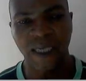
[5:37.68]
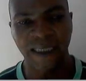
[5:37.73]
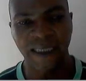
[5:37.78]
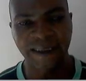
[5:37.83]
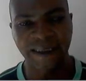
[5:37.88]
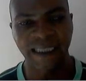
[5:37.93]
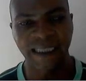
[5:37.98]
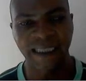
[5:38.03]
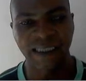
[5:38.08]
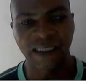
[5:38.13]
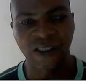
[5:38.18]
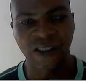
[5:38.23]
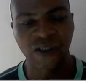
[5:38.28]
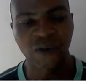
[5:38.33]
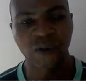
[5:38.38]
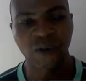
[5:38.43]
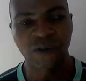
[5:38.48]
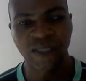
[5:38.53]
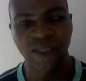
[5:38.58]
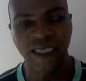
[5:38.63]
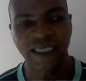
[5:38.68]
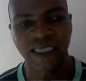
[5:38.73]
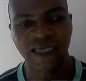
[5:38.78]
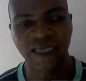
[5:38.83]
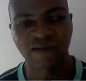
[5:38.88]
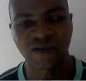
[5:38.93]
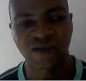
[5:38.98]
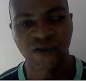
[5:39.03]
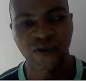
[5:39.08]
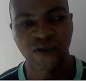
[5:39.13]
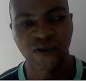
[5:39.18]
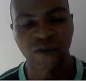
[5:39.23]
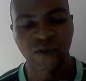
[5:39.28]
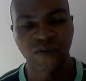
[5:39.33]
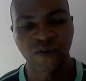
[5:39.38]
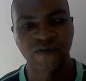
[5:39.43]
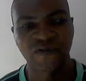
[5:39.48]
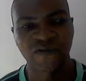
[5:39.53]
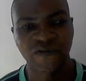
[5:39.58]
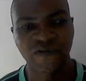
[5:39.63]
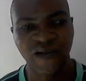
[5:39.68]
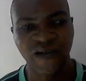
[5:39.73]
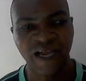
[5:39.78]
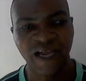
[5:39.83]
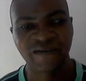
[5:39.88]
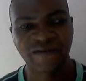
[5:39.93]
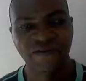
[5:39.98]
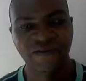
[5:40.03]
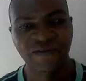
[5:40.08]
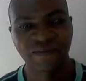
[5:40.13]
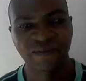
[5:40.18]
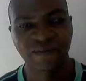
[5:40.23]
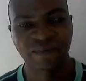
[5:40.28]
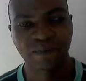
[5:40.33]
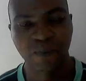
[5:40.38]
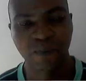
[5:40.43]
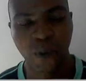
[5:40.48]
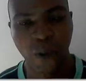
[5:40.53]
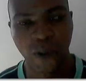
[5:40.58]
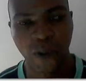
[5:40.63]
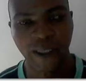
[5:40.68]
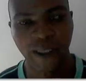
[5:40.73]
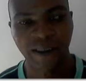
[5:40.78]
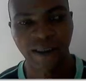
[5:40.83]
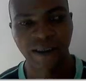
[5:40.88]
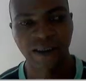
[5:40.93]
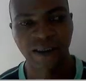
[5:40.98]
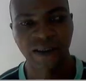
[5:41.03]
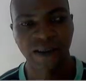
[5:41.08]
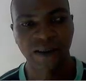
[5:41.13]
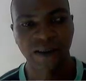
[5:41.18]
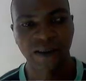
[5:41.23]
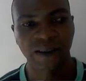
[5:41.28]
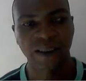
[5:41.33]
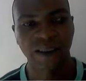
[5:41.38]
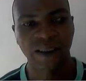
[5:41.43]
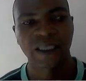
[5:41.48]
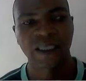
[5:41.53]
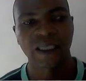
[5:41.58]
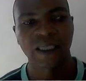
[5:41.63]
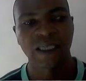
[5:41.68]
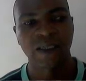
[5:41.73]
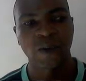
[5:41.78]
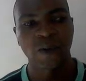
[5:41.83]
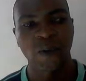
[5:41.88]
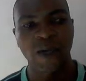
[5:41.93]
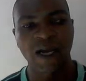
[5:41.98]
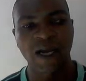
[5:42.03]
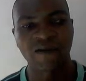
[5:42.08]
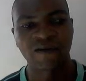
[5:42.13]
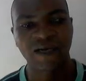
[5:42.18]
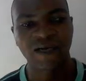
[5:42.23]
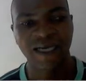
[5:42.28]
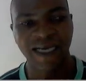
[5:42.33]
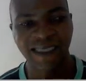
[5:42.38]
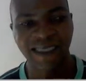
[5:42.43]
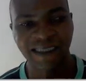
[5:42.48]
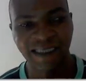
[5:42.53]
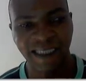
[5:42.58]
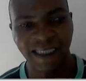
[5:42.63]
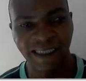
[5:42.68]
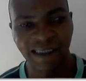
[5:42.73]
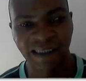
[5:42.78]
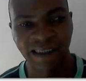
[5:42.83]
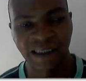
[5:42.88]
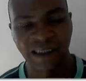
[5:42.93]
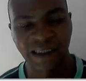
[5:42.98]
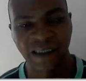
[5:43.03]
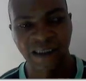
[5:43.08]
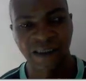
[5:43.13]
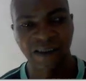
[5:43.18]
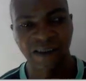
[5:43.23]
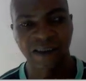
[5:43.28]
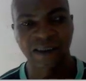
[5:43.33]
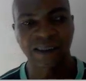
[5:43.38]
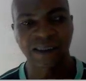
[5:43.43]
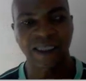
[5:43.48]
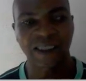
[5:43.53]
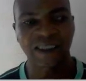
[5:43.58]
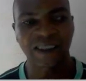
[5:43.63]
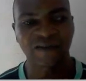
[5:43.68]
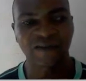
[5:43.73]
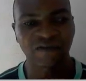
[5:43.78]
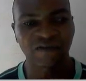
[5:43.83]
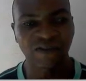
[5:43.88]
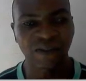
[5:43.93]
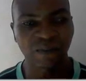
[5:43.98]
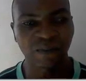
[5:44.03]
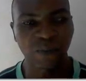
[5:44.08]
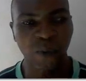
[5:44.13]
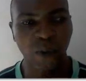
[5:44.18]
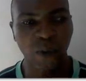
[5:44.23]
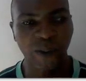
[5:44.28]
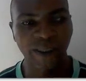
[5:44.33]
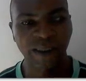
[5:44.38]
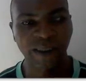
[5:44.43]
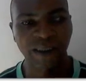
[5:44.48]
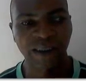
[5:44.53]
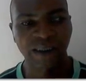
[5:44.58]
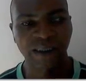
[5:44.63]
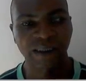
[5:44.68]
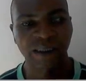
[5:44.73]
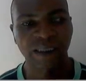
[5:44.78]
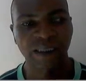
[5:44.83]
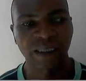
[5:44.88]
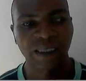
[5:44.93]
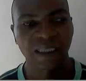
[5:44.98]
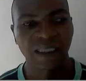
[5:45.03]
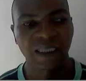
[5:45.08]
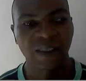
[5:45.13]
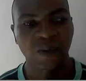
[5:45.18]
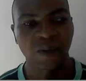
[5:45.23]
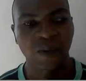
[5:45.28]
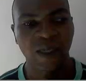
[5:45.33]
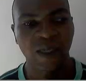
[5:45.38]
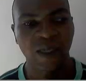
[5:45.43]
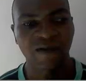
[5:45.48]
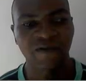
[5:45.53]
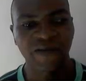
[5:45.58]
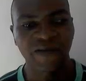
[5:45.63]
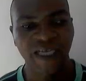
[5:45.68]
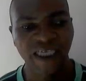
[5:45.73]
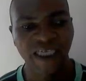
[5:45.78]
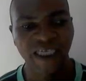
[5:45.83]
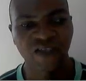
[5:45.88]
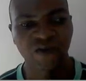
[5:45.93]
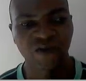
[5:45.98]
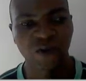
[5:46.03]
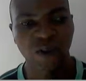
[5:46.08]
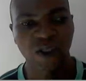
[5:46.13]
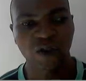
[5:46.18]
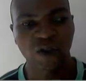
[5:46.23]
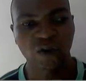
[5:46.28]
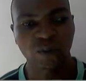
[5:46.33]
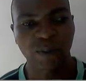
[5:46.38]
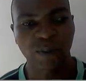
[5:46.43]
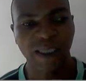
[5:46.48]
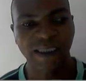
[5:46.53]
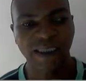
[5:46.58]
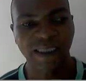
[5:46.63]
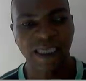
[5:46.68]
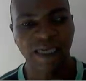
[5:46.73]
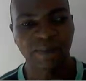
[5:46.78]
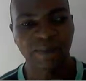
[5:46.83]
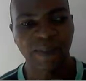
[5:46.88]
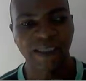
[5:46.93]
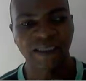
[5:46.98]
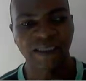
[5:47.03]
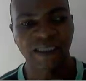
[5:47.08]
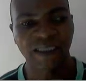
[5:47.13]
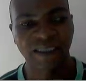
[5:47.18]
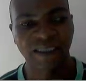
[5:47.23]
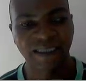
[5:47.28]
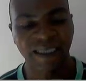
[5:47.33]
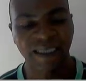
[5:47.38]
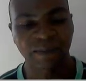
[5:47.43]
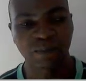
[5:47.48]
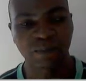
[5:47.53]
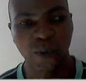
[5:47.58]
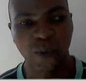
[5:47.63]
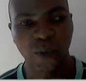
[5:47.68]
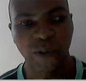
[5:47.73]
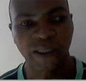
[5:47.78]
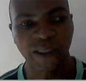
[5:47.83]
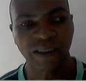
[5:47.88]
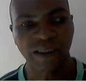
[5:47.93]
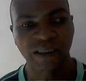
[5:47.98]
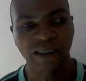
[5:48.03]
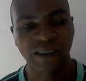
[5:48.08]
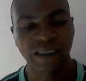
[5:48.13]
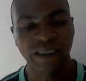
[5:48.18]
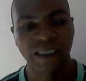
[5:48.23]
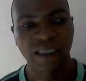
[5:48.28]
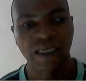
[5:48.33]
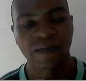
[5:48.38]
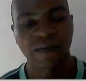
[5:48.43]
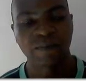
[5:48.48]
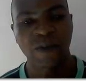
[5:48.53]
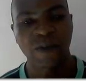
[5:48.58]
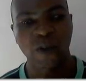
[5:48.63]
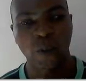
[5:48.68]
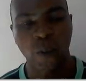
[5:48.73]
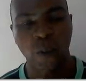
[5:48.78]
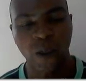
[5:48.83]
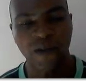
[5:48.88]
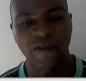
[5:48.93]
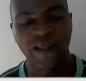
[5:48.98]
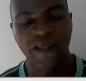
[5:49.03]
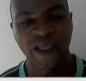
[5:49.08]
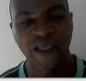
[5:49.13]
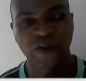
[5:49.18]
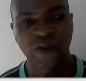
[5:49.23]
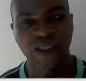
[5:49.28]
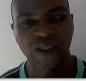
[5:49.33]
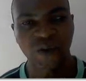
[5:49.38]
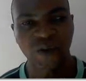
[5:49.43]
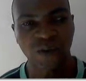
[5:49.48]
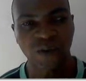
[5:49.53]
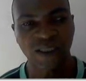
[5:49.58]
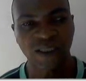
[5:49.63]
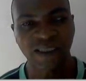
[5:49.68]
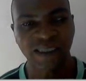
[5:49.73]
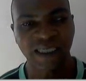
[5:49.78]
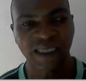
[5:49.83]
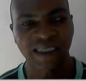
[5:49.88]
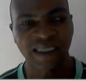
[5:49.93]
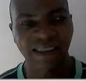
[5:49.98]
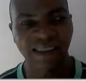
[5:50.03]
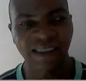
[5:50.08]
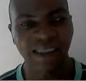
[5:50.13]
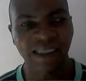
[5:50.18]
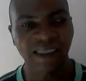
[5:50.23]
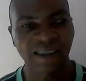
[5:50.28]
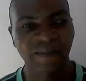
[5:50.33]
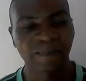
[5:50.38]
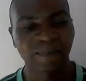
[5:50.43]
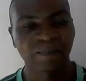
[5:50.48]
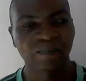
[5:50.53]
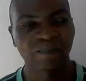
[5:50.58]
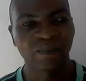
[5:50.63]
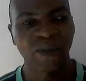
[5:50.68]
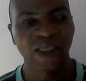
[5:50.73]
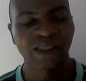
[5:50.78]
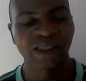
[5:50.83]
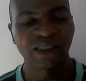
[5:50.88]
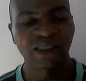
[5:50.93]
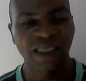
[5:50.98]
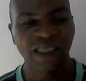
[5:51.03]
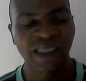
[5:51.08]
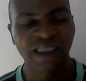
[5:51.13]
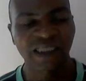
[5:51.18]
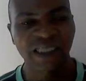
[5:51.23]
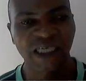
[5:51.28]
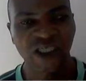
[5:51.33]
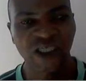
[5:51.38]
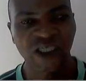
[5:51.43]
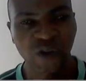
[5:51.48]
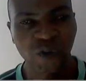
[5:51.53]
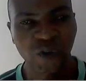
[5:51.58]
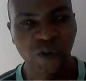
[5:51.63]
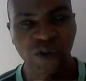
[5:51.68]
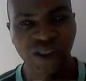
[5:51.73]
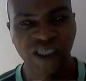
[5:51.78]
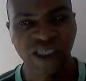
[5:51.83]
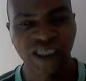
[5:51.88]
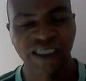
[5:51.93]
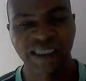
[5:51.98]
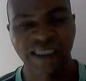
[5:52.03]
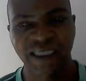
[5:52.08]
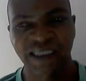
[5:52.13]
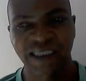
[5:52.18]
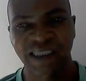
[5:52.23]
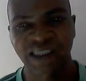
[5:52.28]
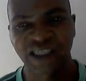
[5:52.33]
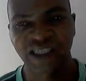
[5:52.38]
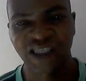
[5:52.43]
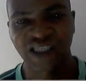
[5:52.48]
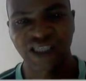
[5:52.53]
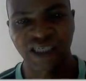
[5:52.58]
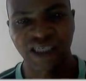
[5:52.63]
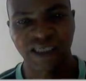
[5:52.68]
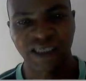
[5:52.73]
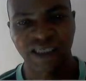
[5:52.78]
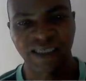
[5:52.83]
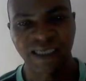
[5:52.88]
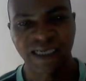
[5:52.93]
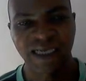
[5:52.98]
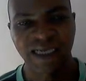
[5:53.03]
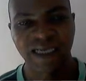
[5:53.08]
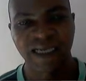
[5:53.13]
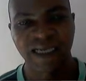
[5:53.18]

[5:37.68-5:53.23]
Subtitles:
attendance. So that gives you 5 points. We have class test, that is 15 points. We have individual group assignment, 10 points. But one thing you need to understand is that since there are two teachers teaching,